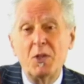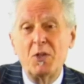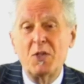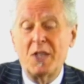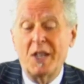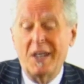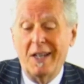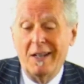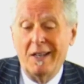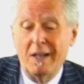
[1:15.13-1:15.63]
you
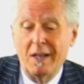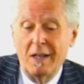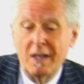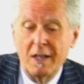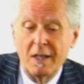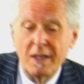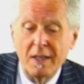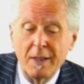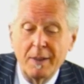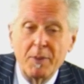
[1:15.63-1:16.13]
say,
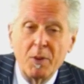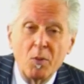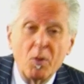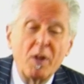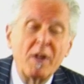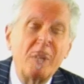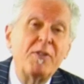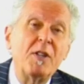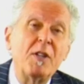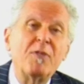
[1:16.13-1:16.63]
yeah, but
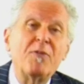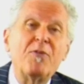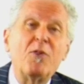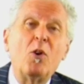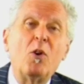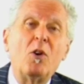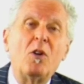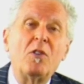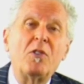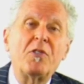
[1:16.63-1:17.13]
what if they're
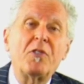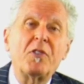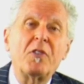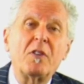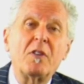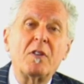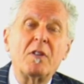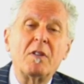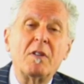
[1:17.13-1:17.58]
false?